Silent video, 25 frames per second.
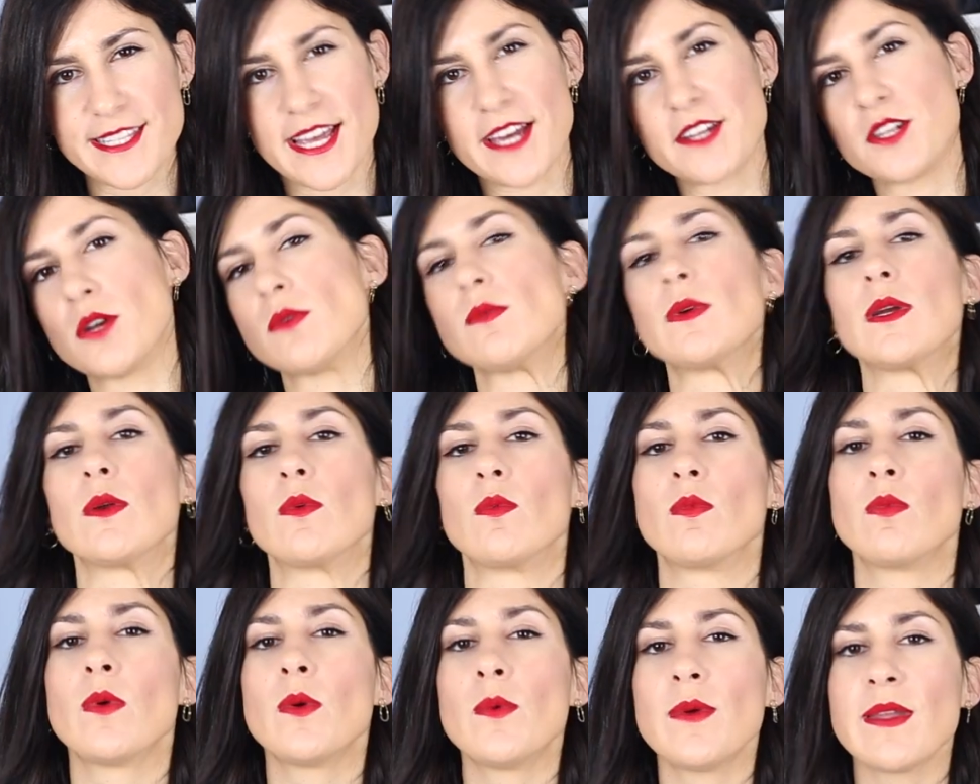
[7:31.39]
I don't want
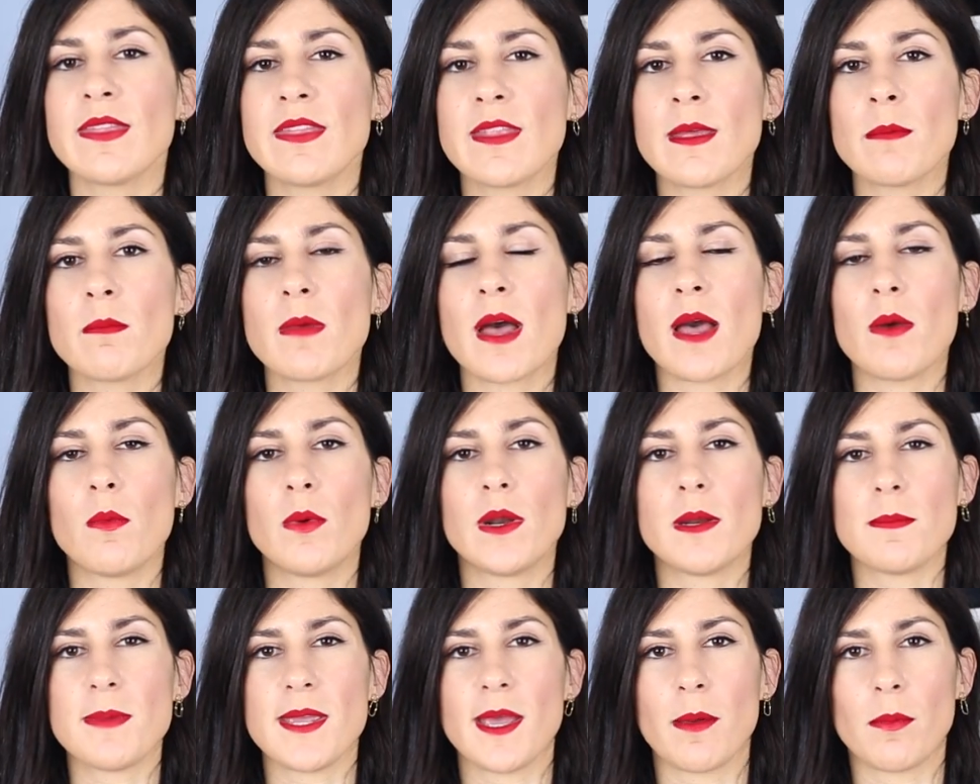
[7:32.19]
to ruin them. I
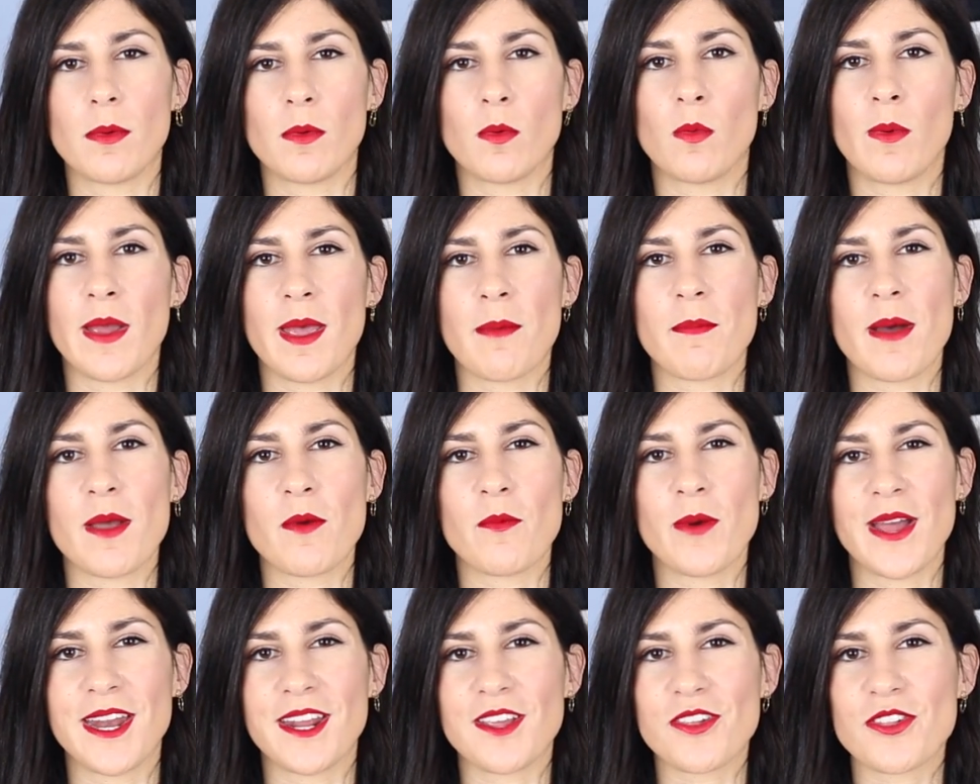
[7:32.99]
want to be able to wear
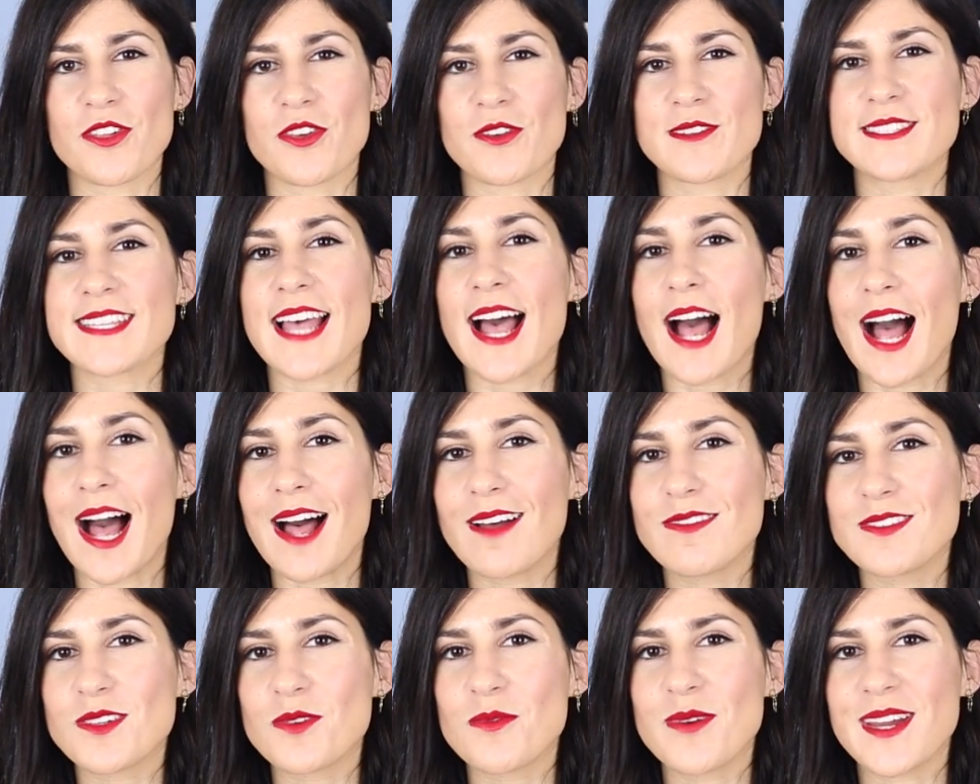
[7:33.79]
my wedding shoes
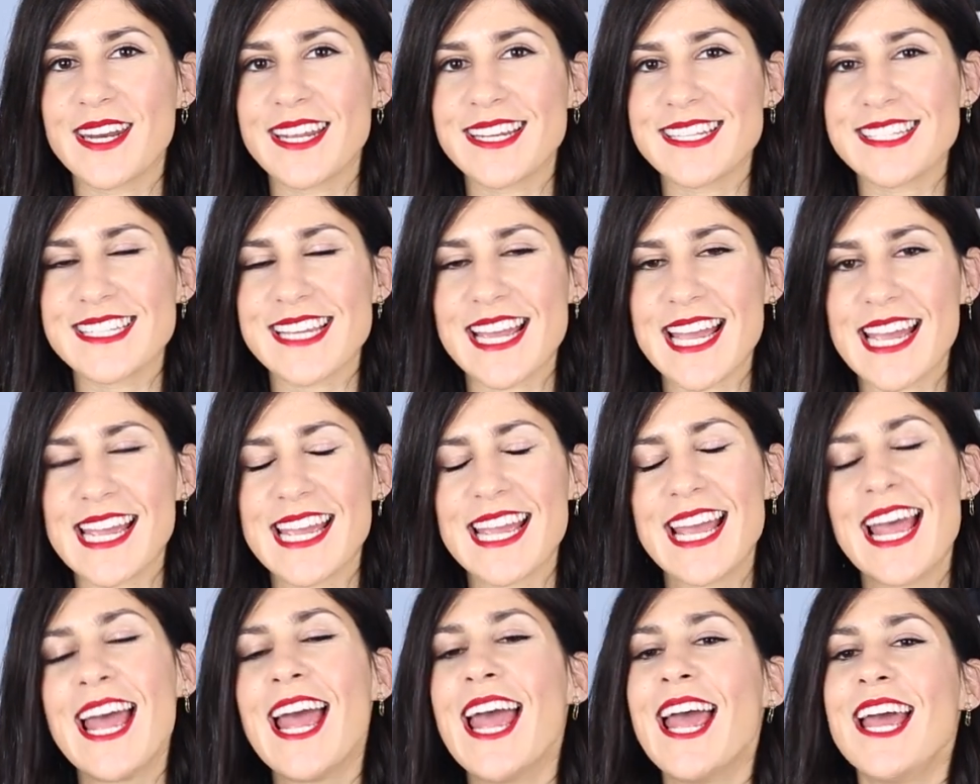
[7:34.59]
after wedding
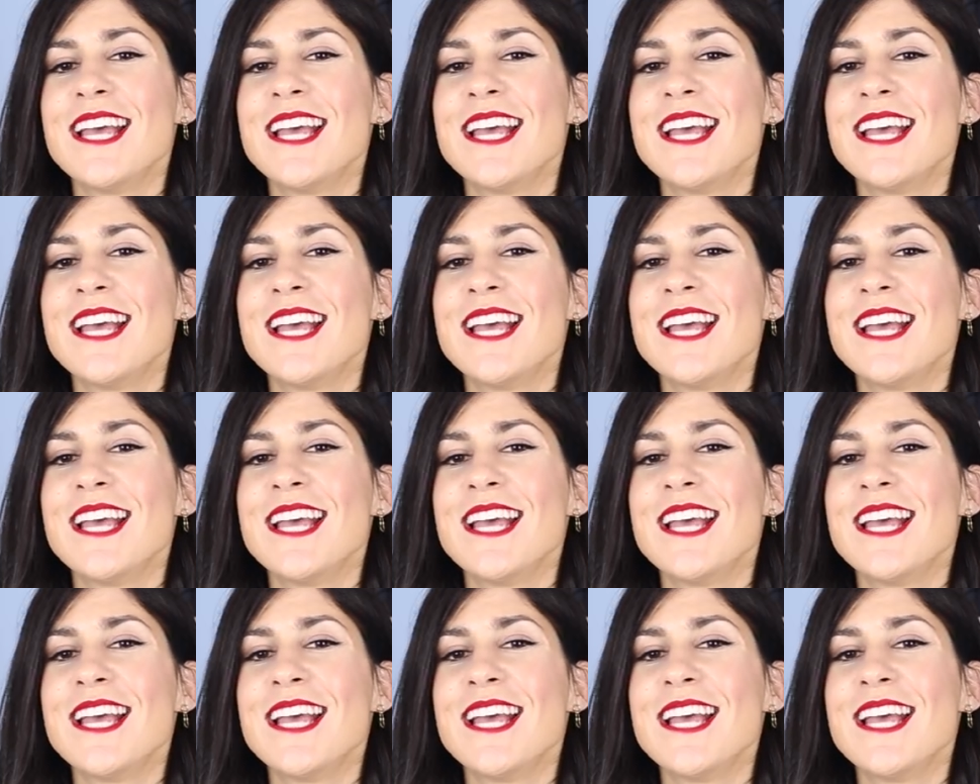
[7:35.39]
day.